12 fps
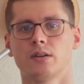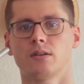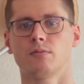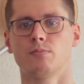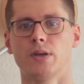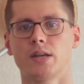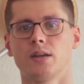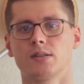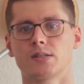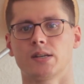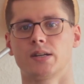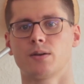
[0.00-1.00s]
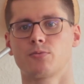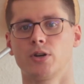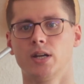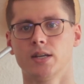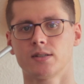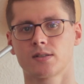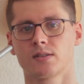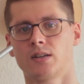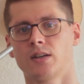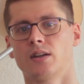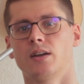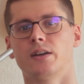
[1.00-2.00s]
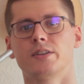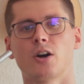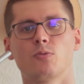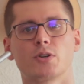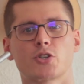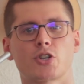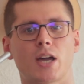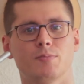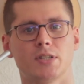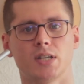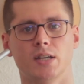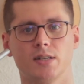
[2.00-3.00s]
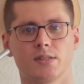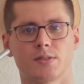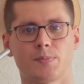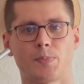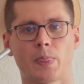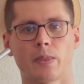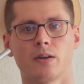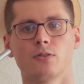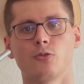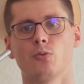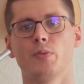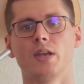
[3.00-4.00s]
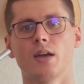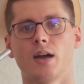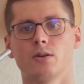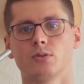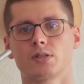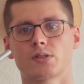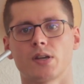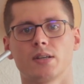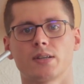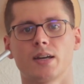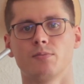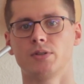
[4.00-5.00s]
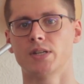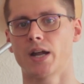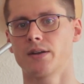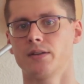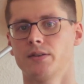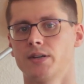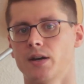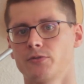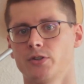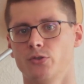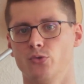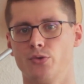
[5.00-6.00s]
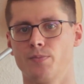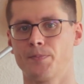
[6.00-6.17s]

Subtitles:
making a setup really is and how much time it takes. For me, I would say it can be done in an afternoon.